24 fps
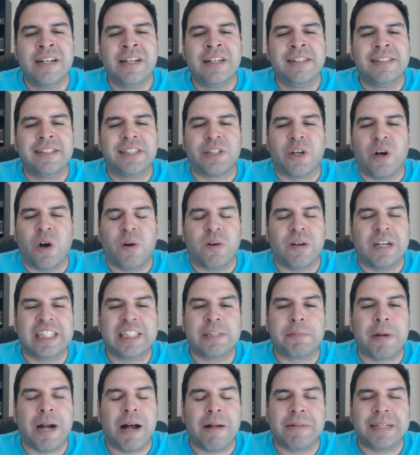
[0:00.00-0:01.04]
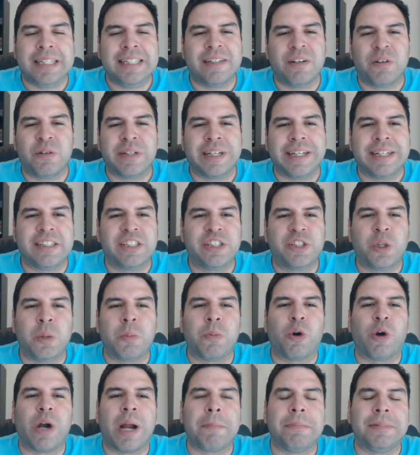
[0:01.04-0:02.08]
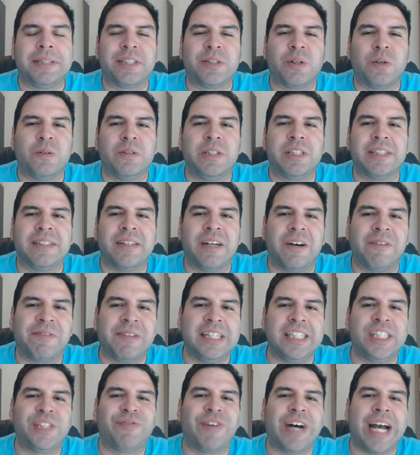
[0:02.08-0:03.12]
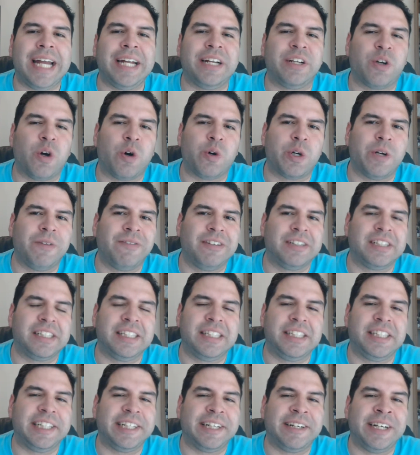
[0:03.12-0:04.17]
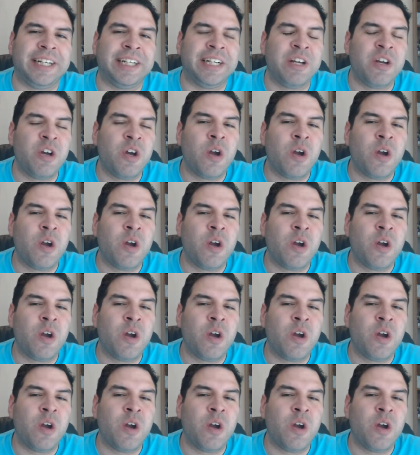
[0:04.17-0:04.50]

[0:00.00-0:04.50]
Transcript: so it's probably only 2 more episodes of this fight, Goku versus Jiren,